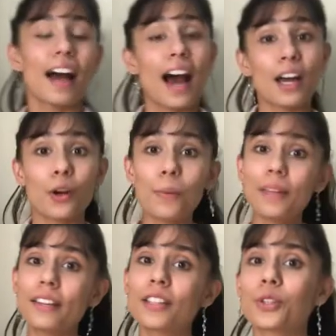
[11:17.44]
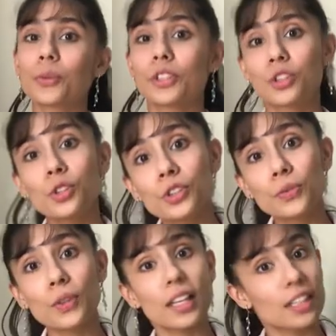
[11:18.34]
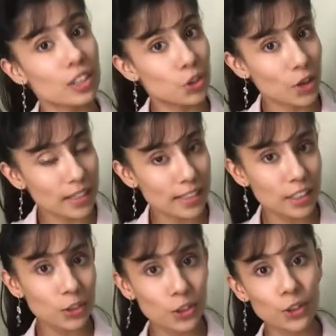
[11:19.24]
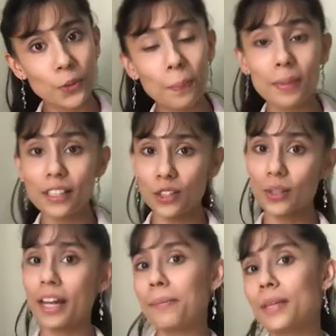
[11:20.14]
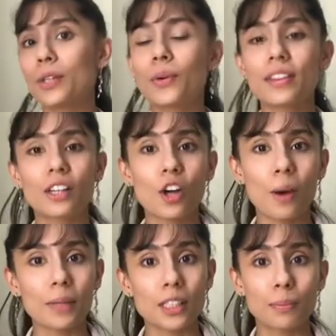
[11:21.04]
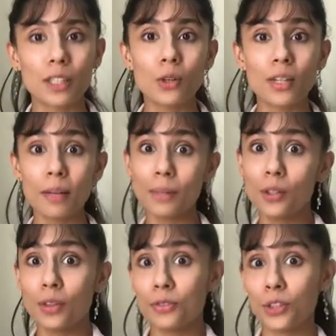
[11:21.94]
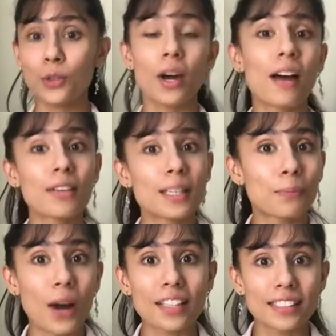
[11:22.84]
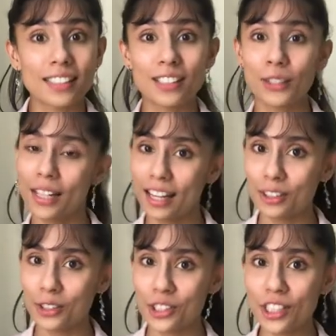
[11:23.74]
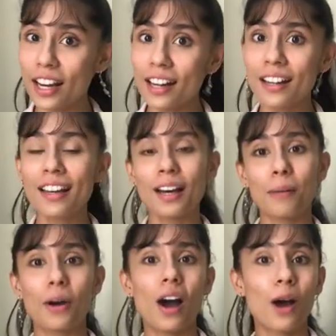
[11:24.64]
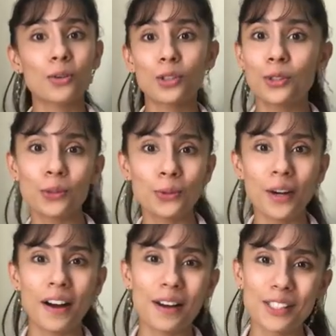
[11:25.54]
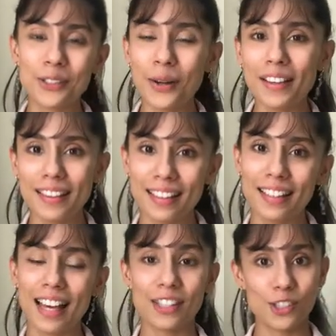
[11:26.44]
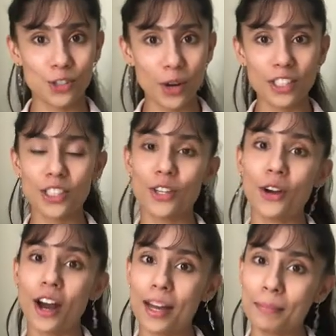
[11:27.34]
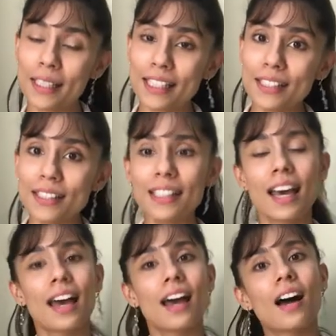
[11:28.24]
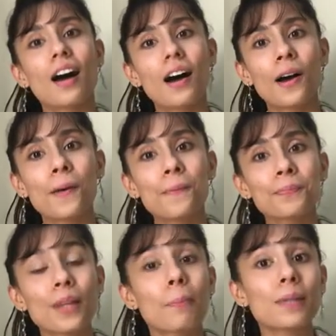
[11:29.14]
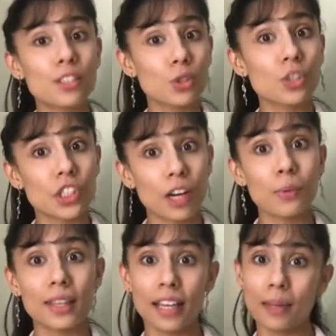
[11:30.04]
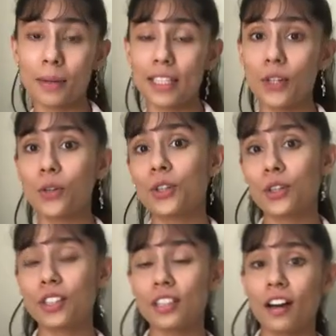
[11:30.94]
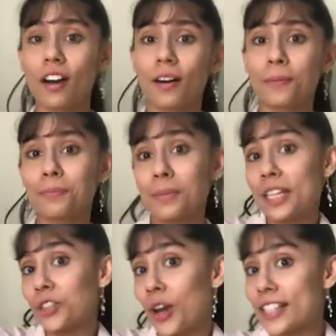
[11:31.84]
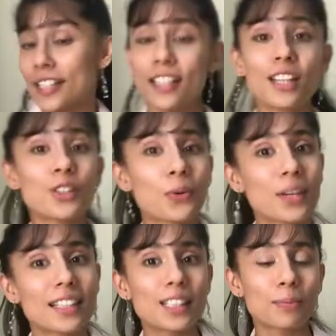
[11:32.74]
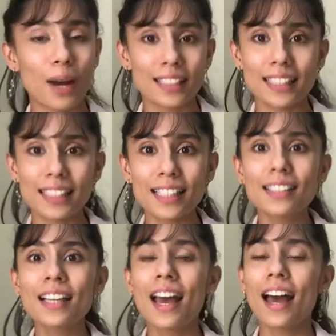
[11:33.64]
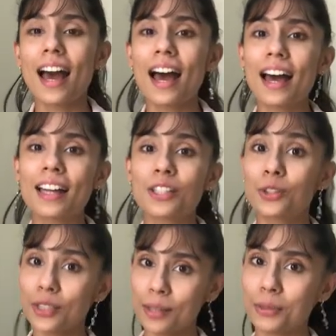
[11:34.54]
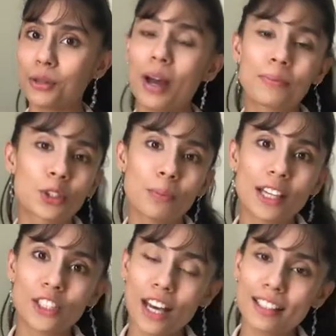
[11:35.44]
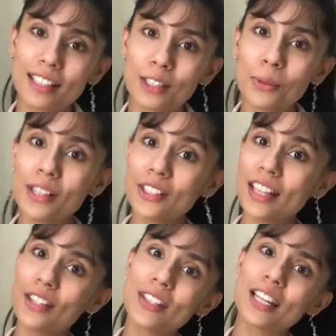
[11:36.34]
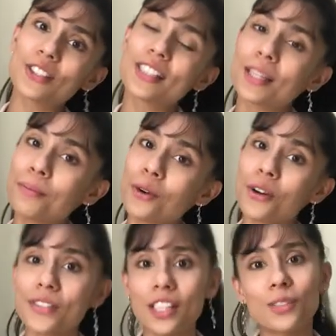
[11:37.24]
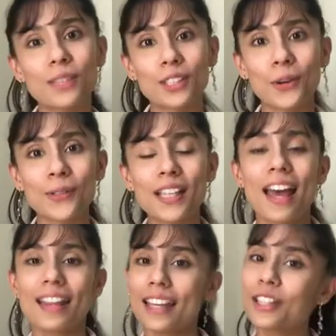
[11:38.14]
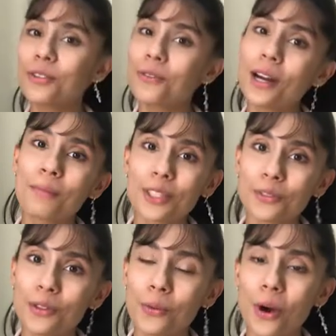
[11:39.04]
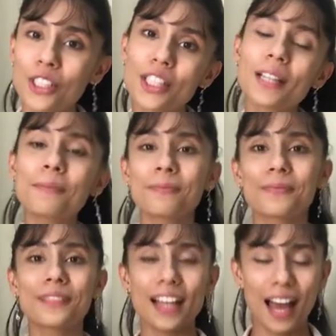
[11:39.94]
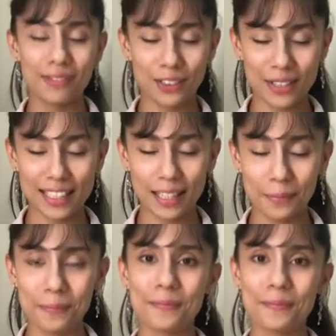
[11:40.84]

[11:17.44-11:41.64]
I hope that this was useful and interesting to you. Please do let me know in the comments below. Let me know if you have any practices you'd like to share about how you uh, strengthen and stretch your eye muscles. Um, please do share with anybody who could um, be interested in knowing these practices and do subscribe to my channel as well so that you get to see more of such videos. Thank you very much for watching. Have a great day.